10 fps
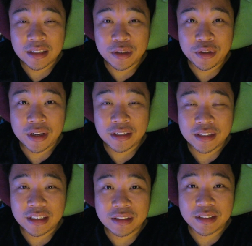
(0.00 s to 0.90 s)
I know you guys
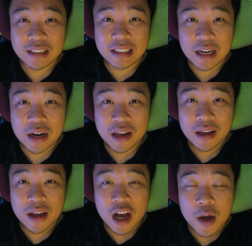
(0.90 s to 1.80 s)
are interested in
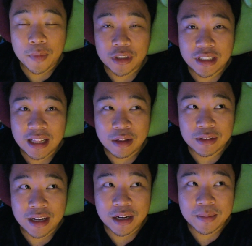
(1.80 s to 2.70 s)
uh, purchasing
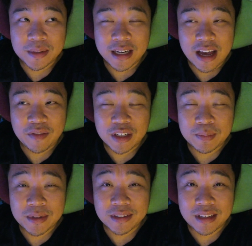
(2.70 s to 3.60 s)
those items, and I've
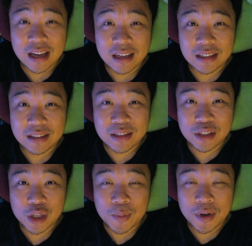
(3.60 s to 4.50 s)
just been slacking
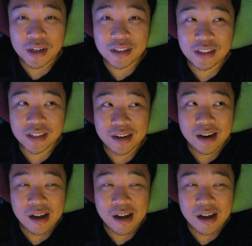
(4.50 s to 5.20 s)
so much.